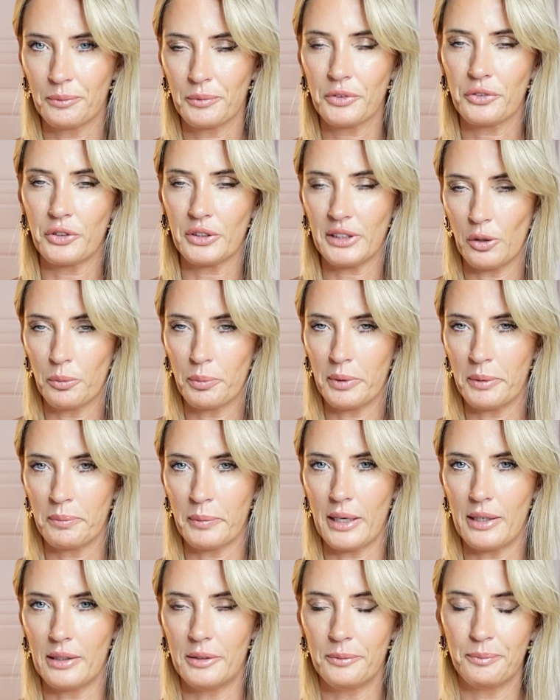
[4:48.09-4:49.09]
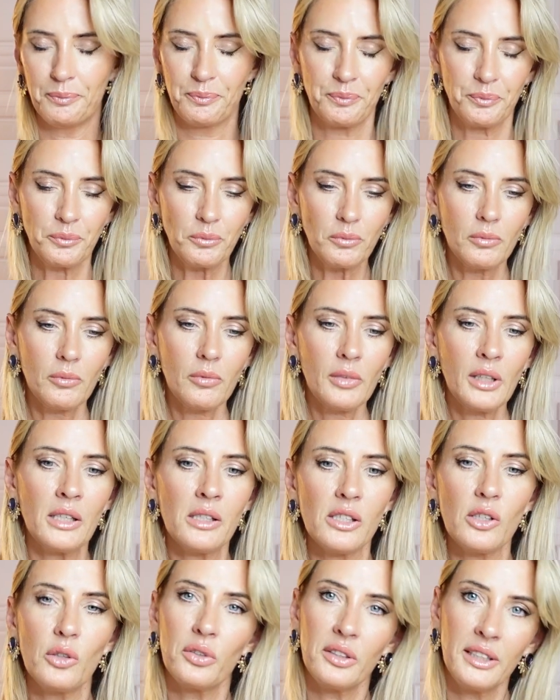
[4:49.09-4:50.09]
for the open bar.
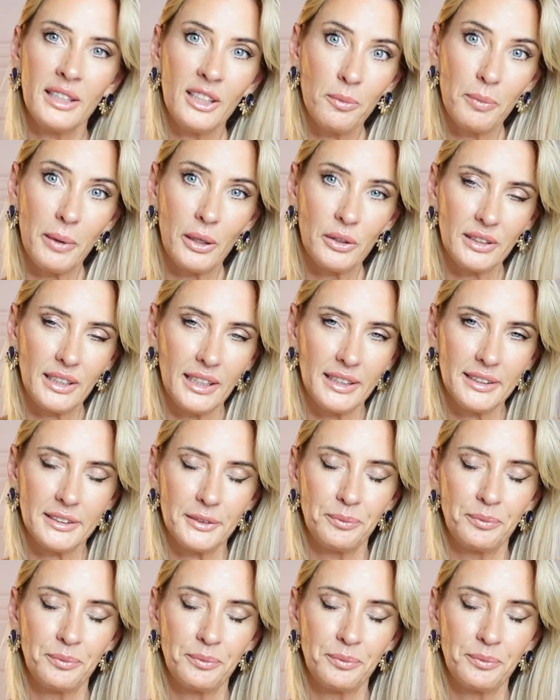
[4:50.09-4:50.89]
So think about that.